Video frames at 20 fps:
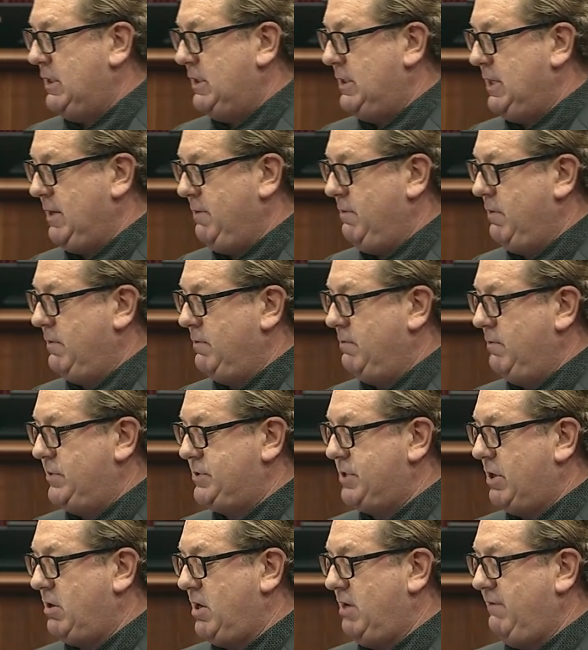the
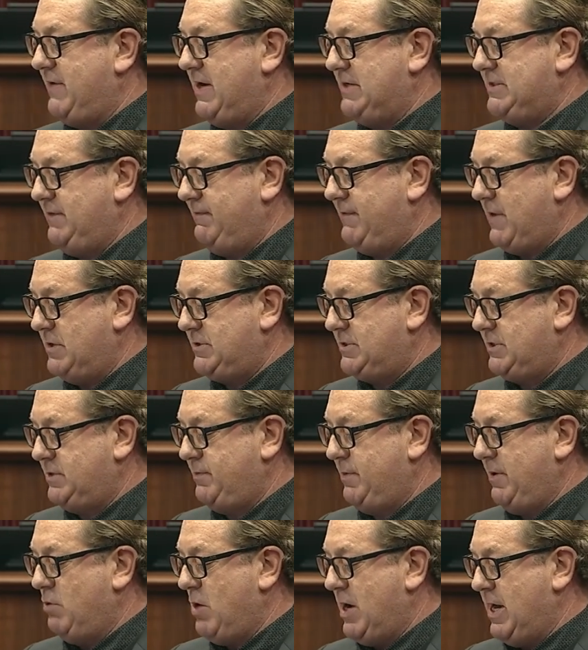majority of easy votes are to
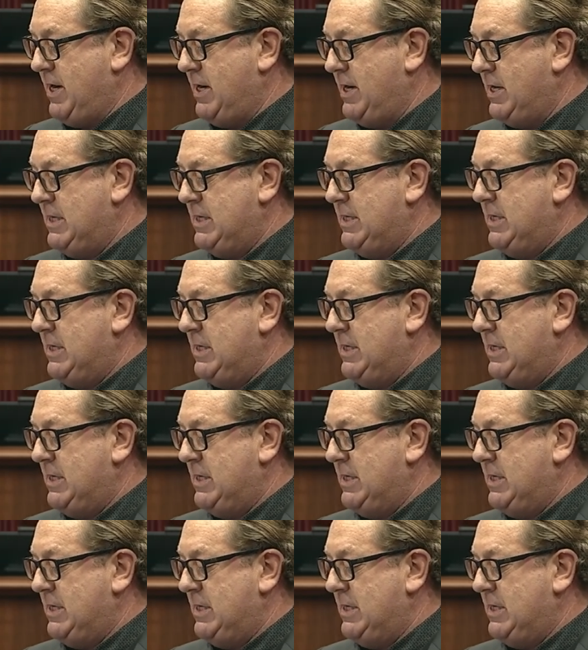be won.